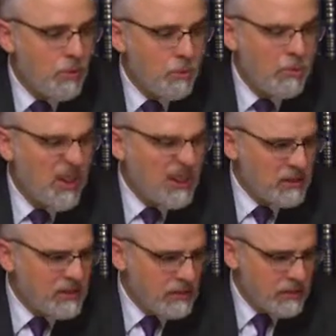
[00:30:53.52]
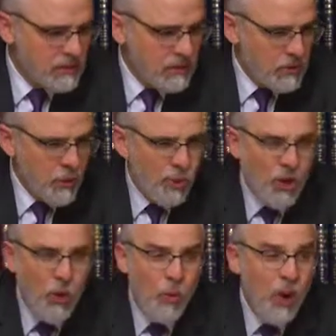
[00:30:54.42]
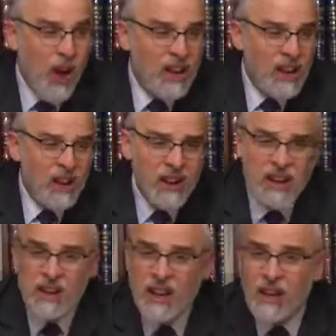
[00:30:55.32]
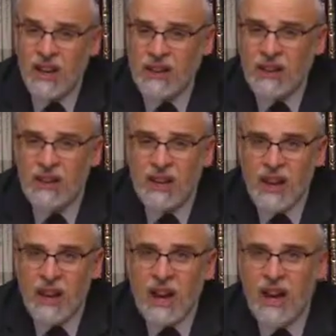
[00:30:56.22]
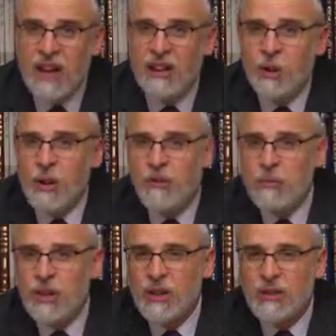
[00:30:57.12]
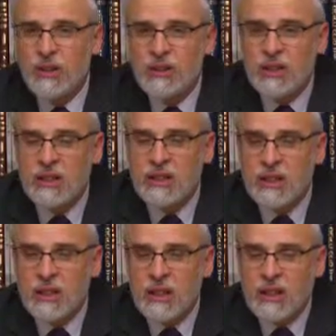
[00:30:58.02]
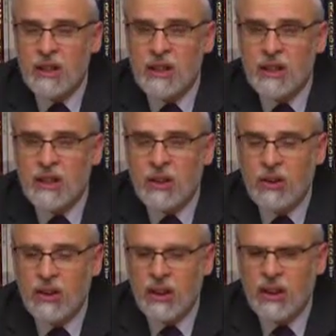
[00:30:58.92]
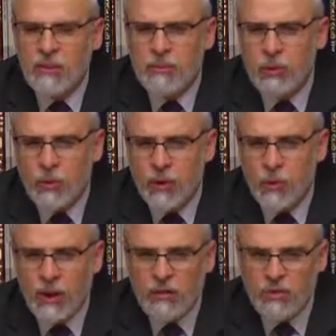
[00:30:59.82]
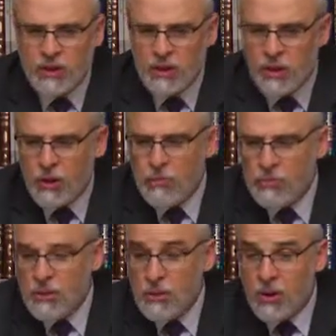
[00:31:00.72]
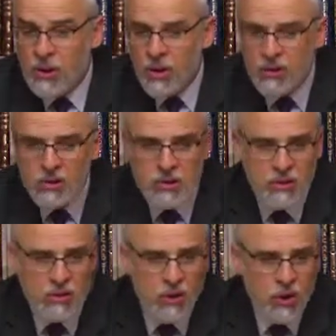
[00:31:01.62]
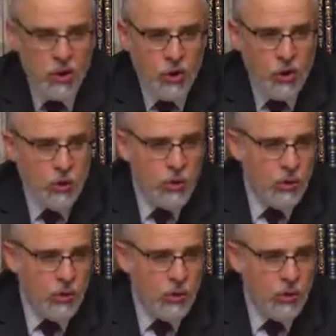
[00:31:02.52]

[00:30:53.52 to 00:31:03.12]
buddies, will go walking in Gan Eden. And Yeravam ben Nevat said, okay, but one question, mi barash, who will